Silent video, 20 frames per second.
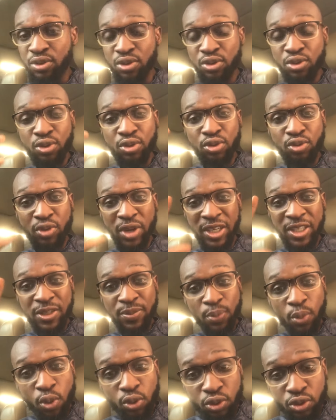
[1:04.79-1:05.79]
It's going to
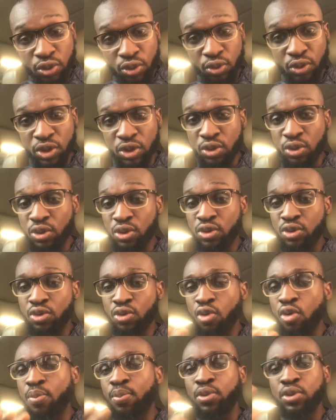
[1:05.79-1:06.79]
expose you. It's going to
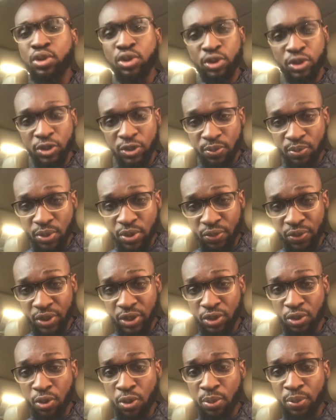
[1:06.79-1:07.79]
open your spirit
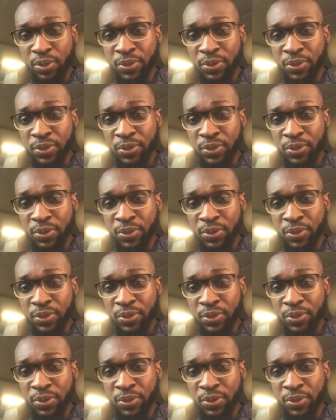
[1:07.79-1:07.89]
up.